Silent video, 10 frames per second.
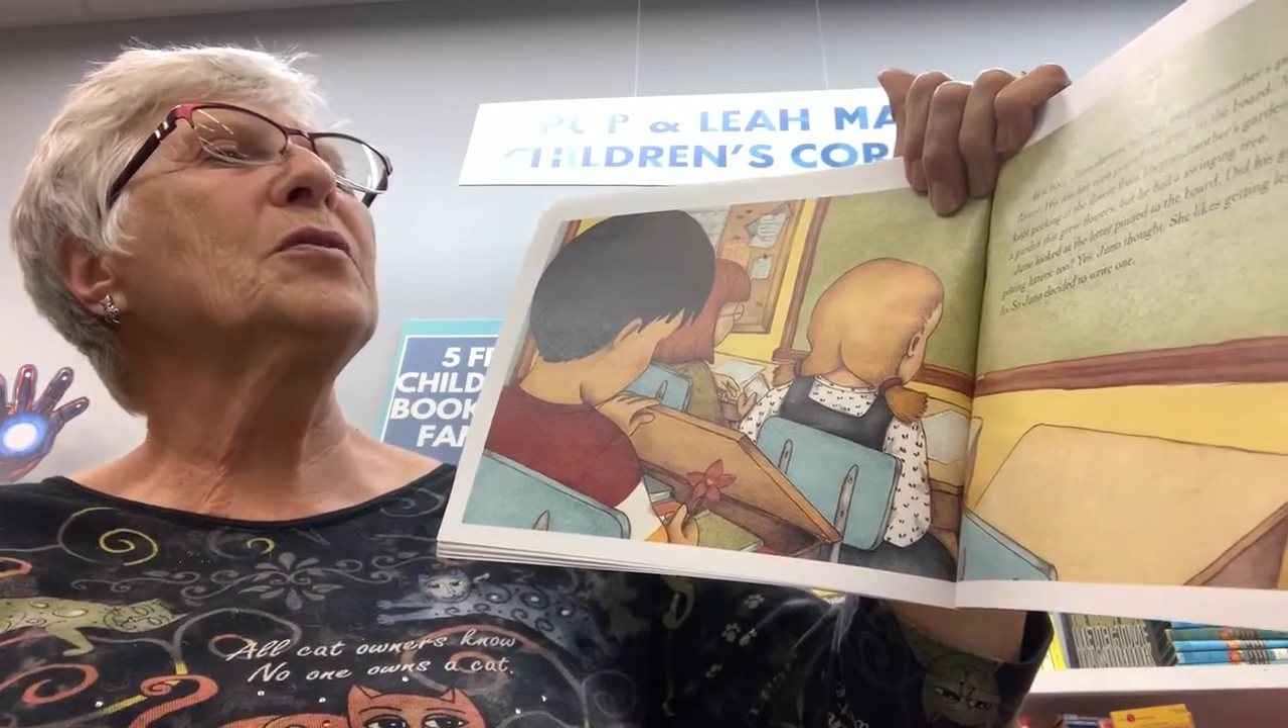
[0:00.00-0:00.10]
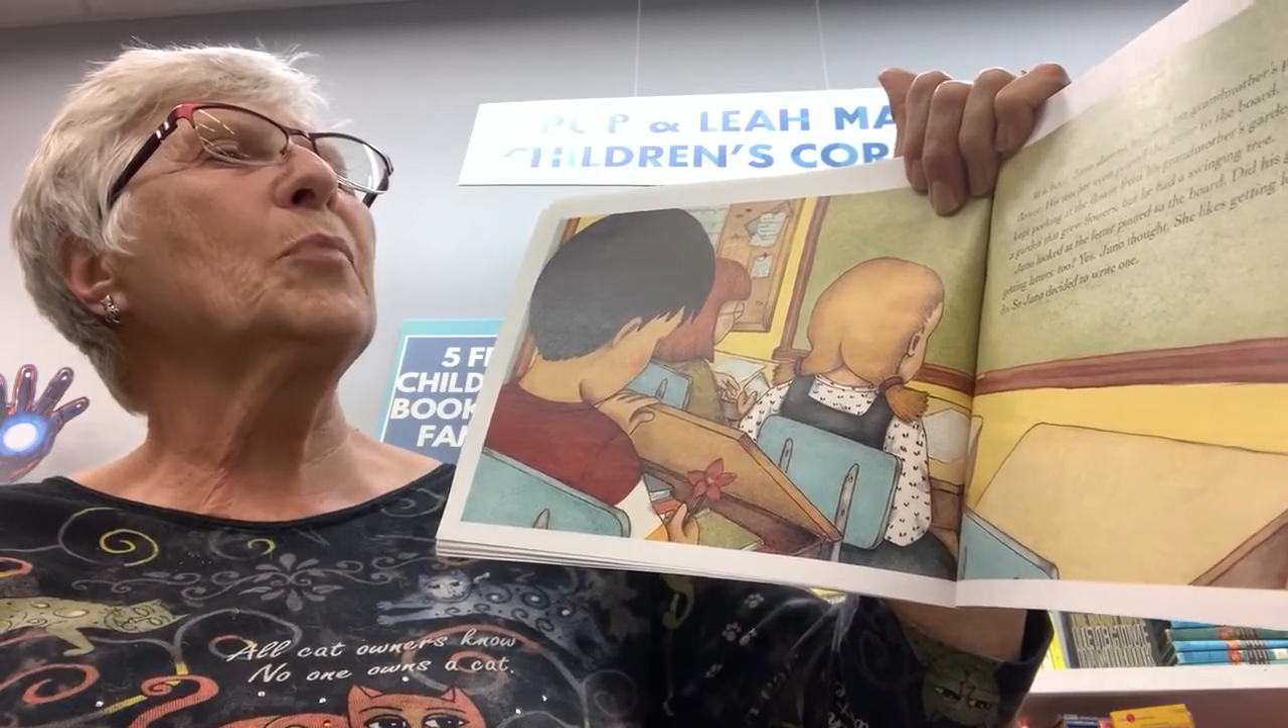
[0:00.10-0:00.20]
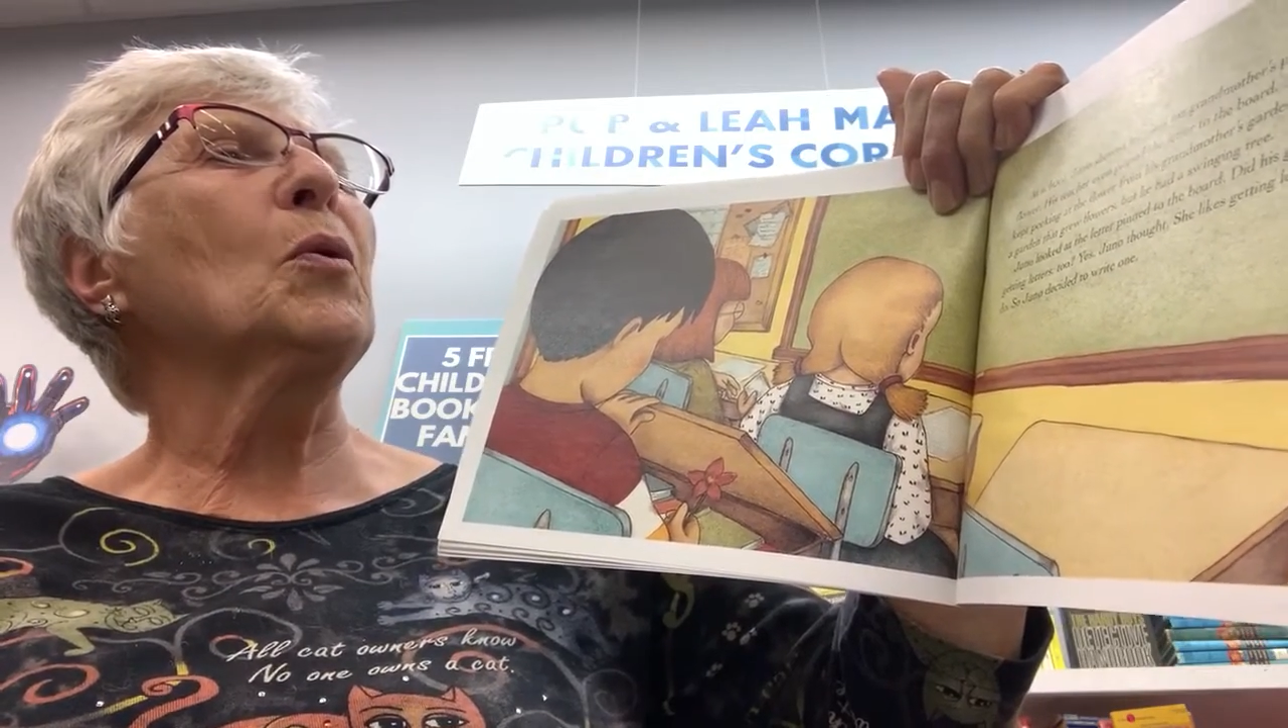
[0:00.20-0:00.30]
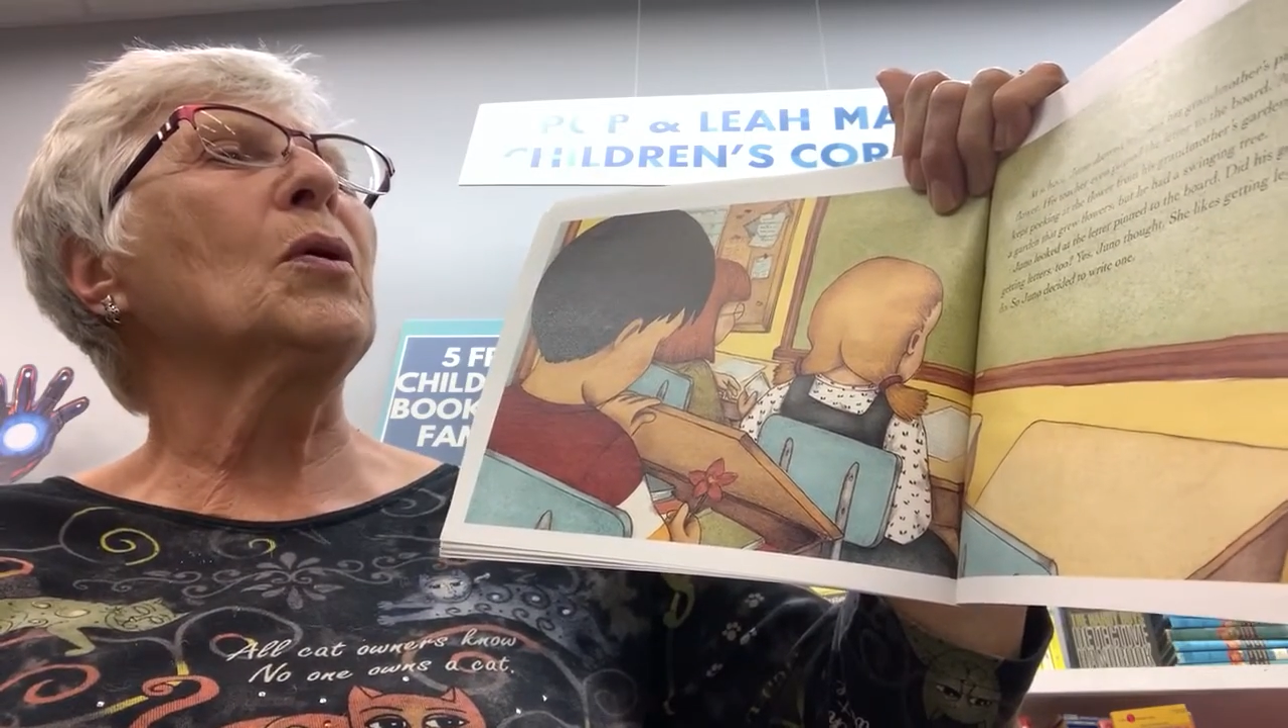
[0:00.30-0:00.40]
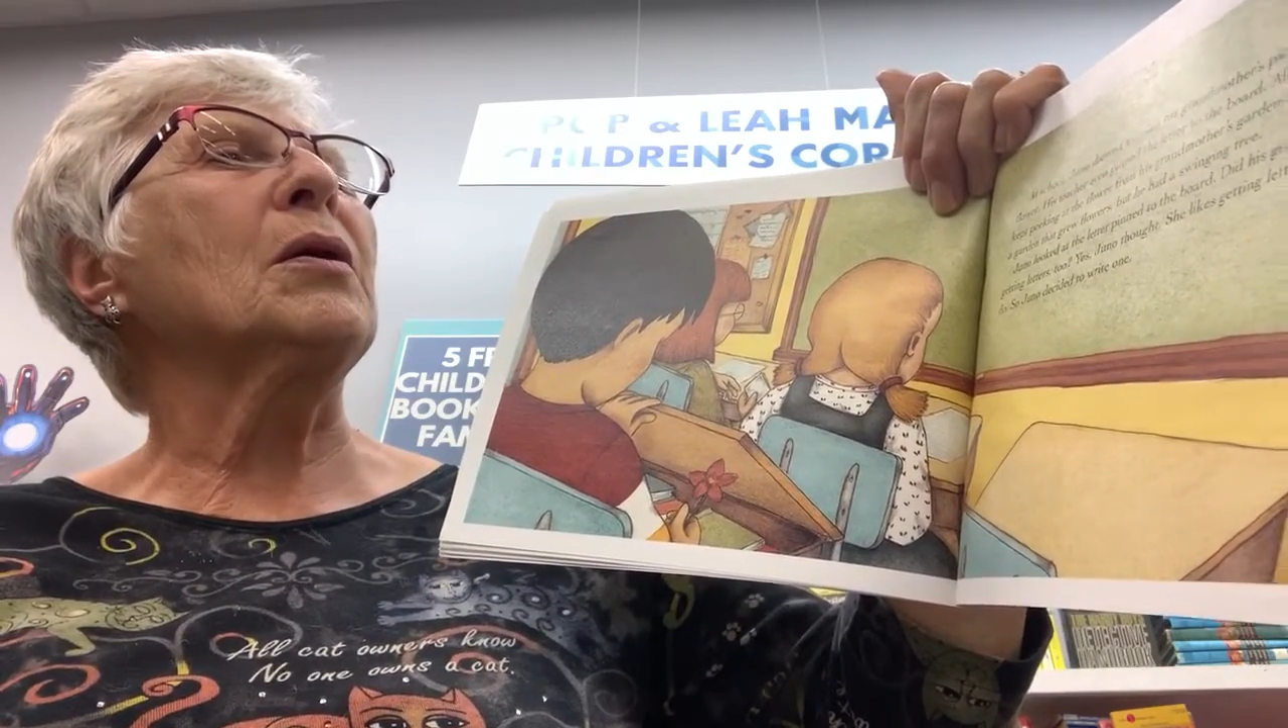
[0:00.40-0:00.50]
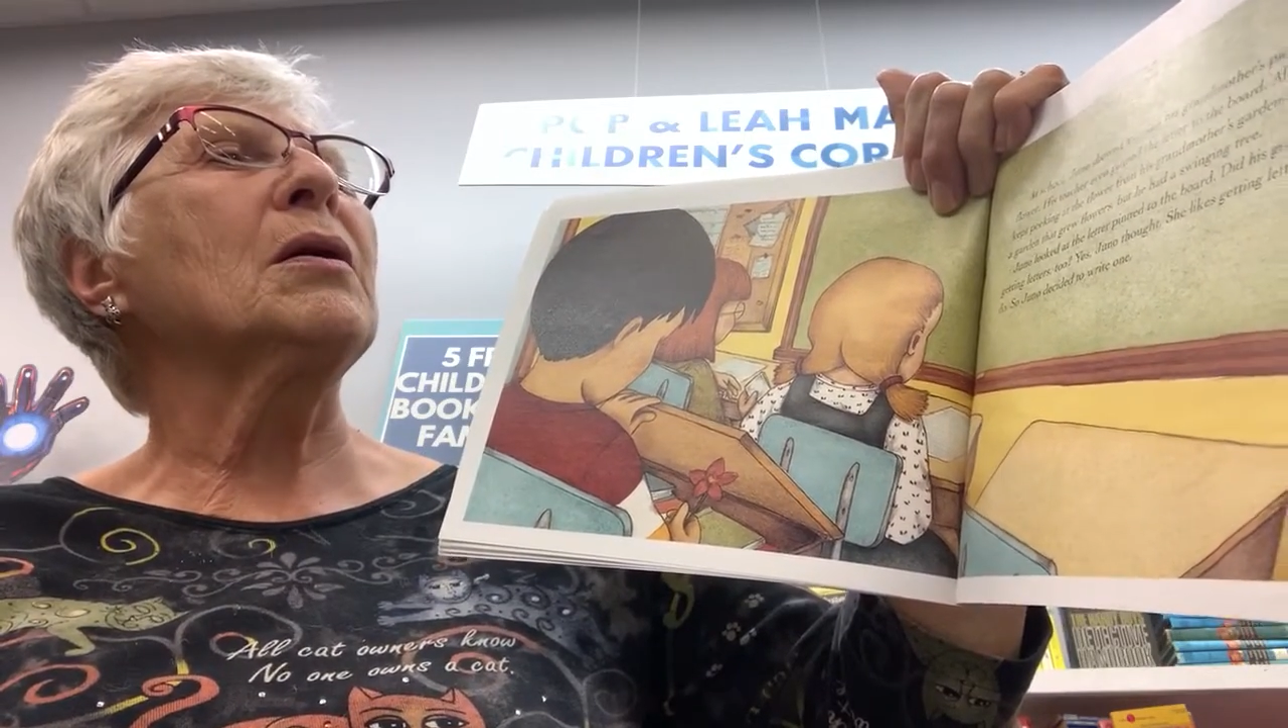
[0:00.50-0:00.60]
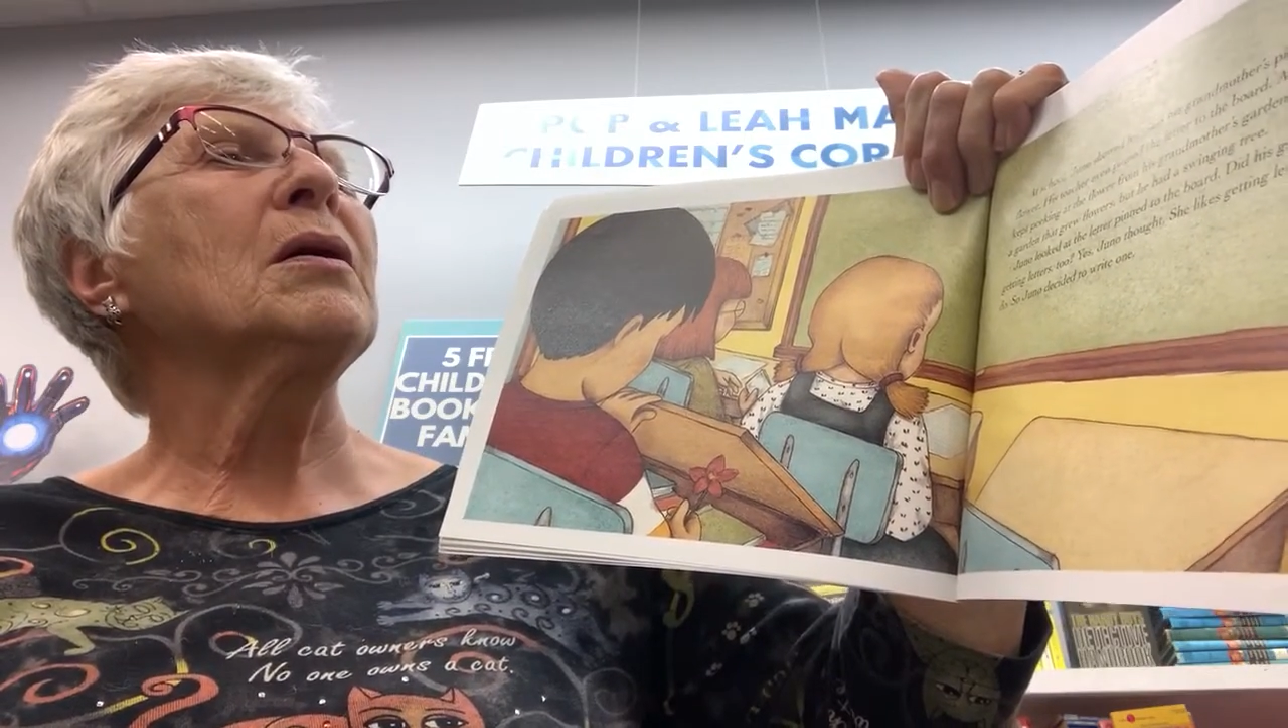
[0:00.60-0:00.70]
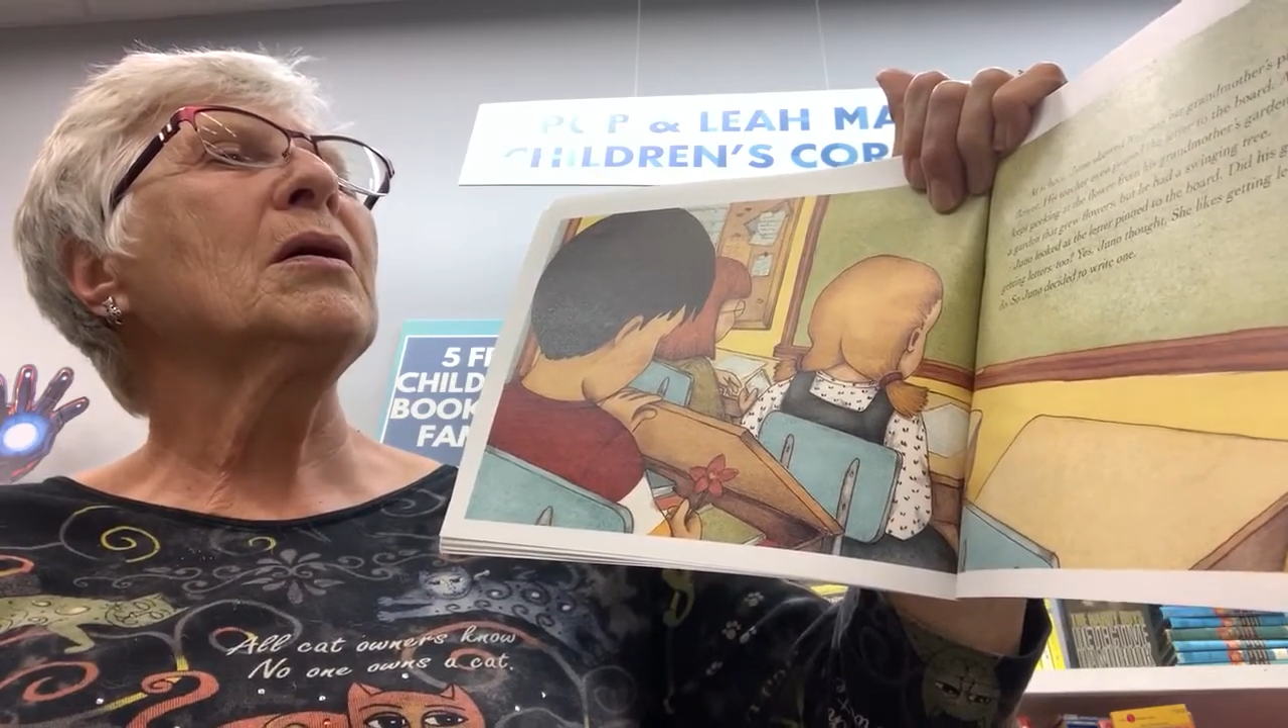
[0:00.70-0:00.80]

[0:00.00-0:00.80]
the board.